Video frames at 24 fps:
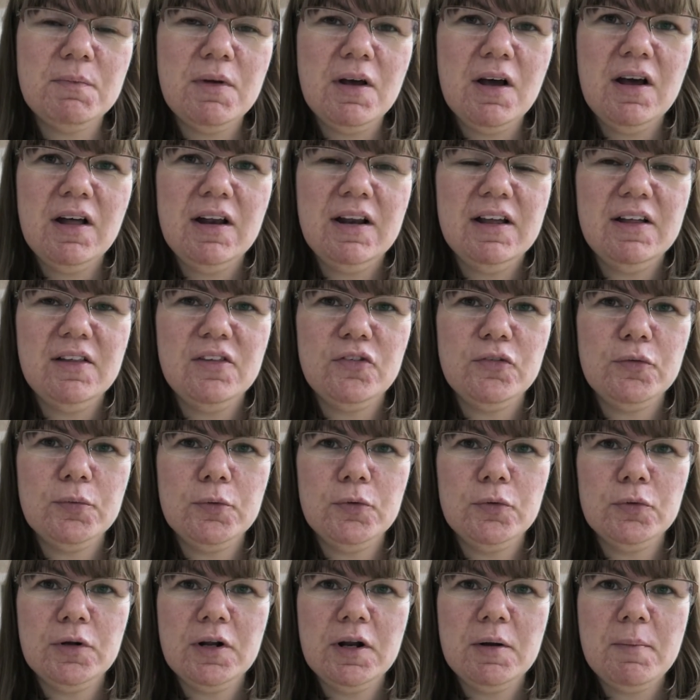earlier this
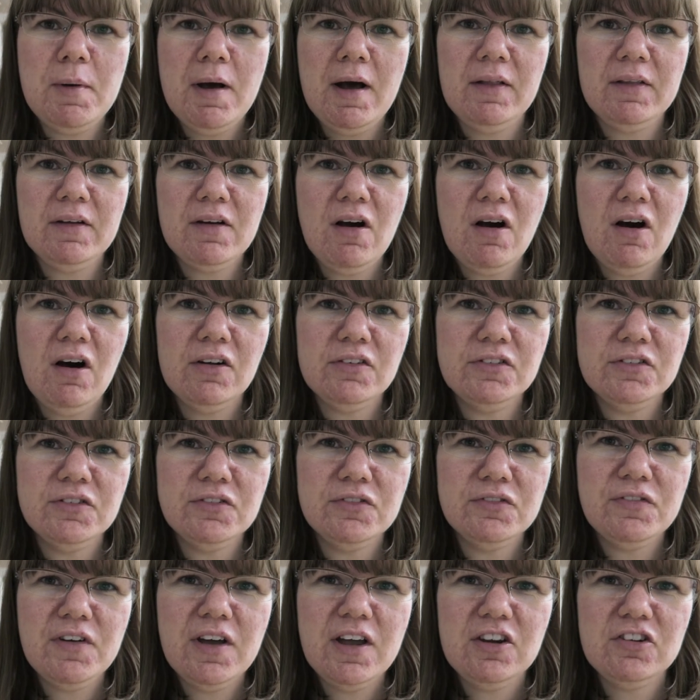morning about
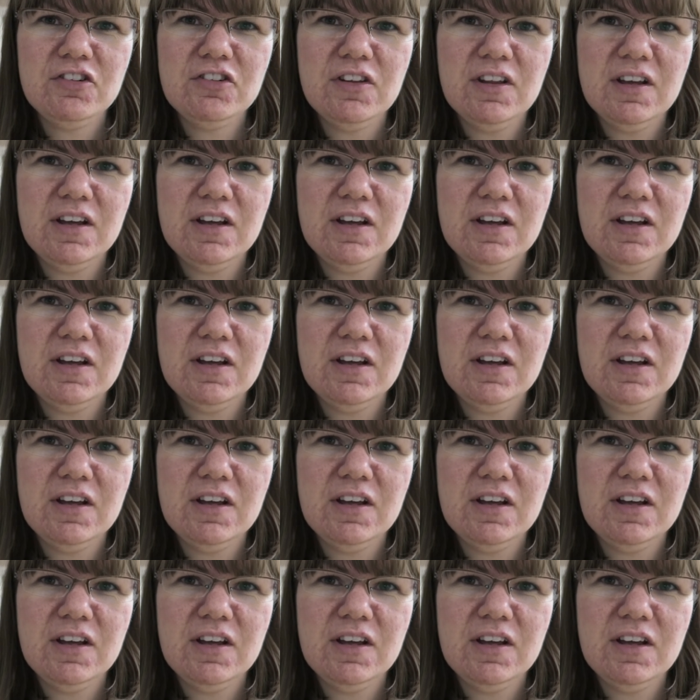cardinal fish,